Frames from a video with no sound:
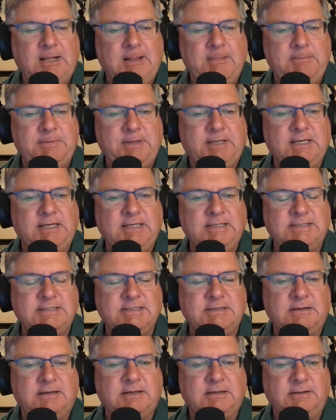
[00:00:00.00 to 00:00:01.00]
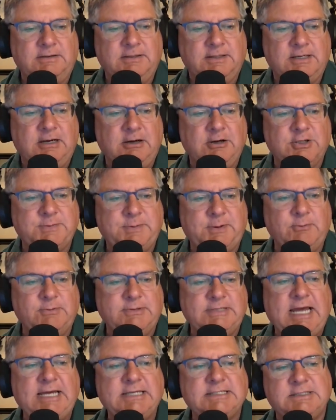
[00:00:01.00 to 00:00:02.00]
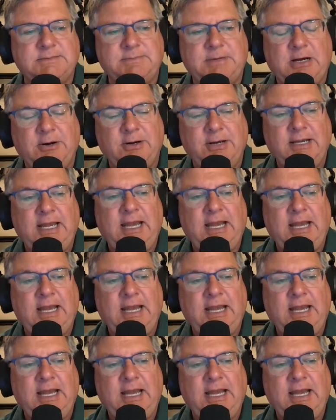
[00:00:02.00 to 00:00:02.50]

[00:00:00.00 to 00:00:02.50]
because the congressman was asked about it,